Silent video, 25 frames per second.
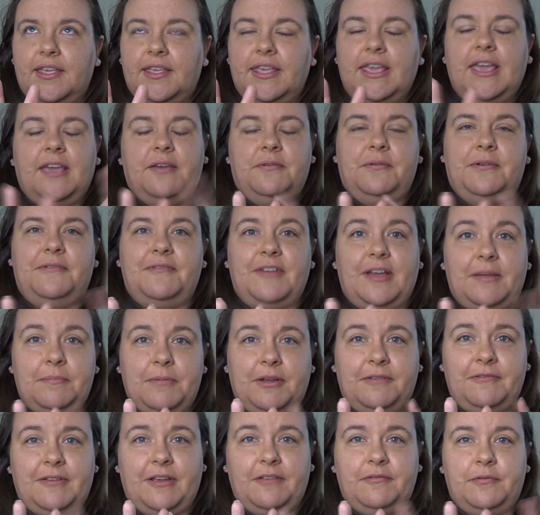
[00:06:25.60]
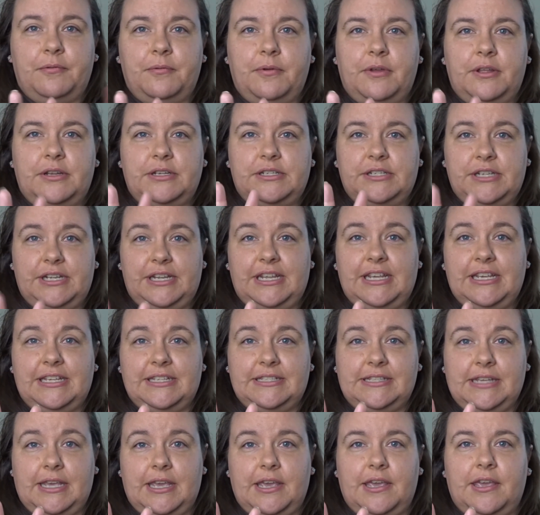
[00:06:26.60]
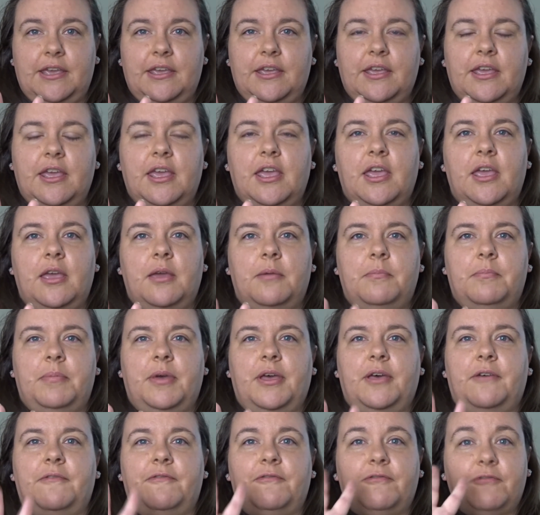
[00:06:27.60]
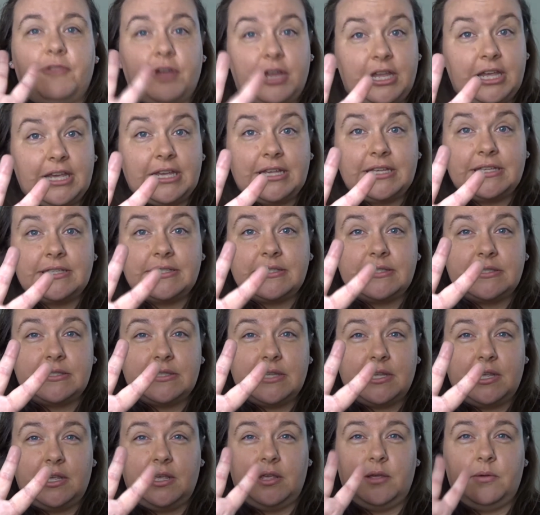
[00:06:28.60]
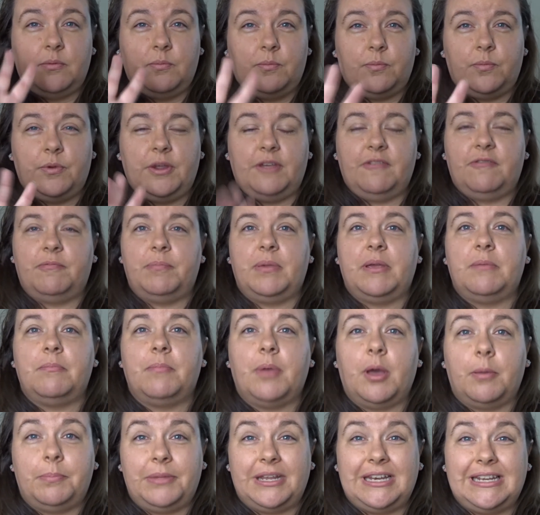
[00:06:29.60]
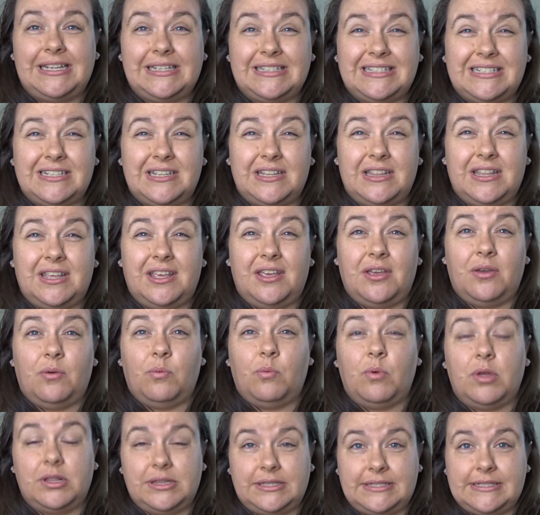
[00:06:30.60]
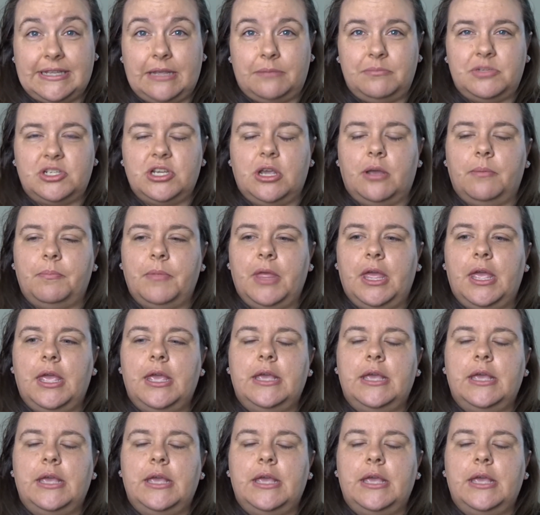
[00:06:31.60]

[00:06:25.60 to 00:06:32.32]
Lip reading: Yeah, we found my favourite one 2 years ago, but 3 years we've been popping into the one same shop.